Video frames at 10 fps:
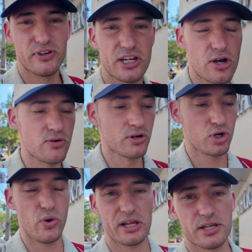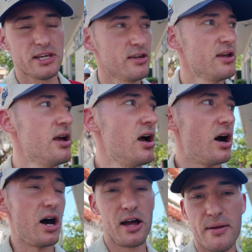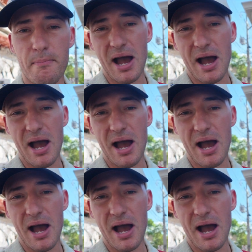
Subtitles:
video quickly on